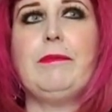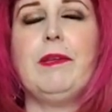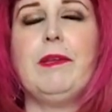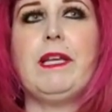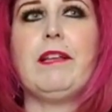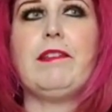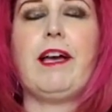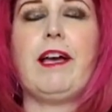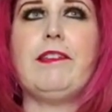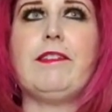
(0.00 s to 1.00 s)
Because
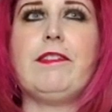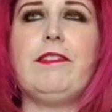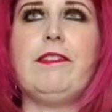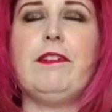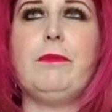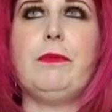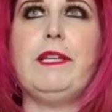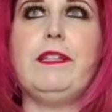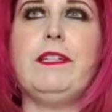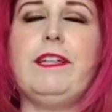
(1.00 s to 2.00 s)
as
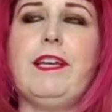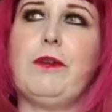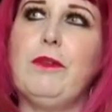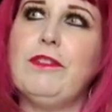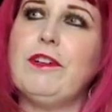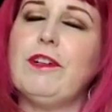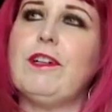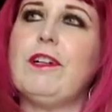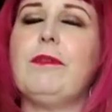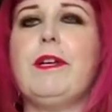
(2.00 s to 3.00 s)
we get
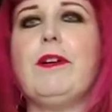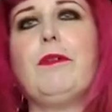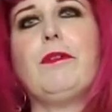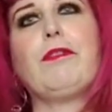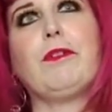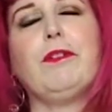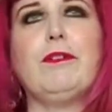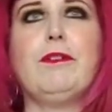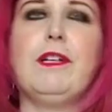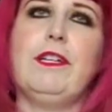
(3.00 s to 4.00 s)
older, we go
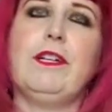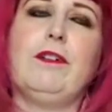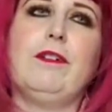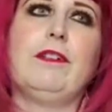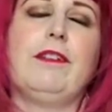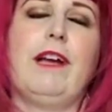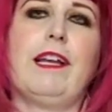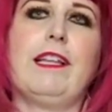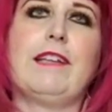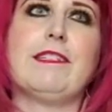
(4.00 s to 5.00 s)
through,
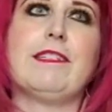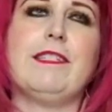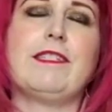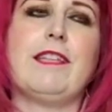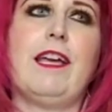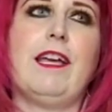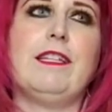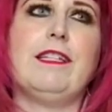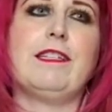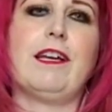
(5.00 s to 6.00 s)
adolescence
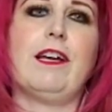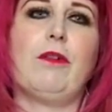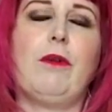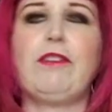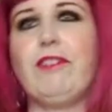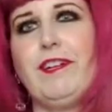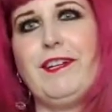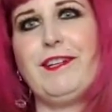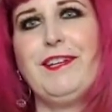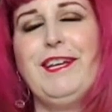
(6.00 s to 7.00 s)
and
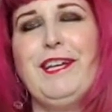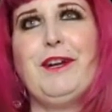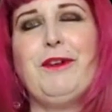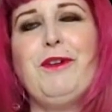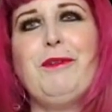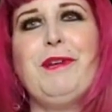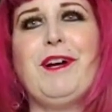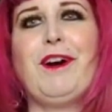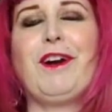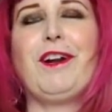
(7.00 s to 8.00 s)
questioning, who we
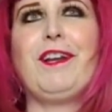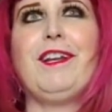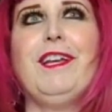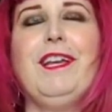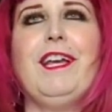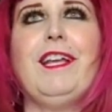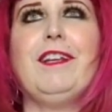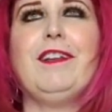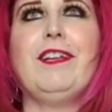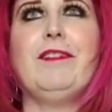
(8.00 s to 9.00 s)
are and
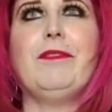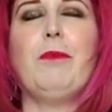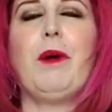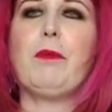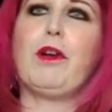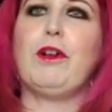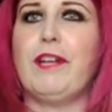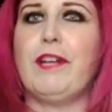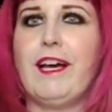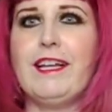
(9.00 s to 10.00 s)
what we're
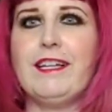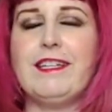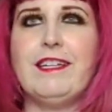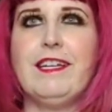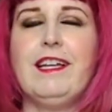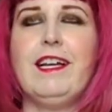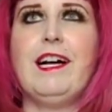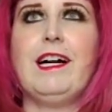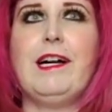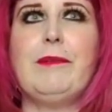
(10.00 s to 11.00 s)
good at
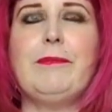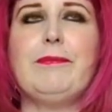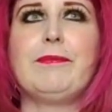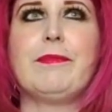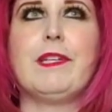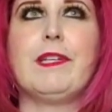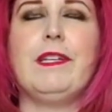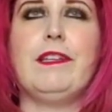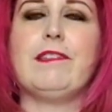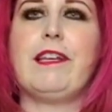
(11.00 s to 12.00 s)

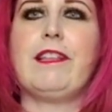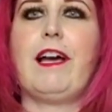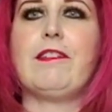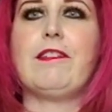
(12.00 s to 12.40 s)
and things like that.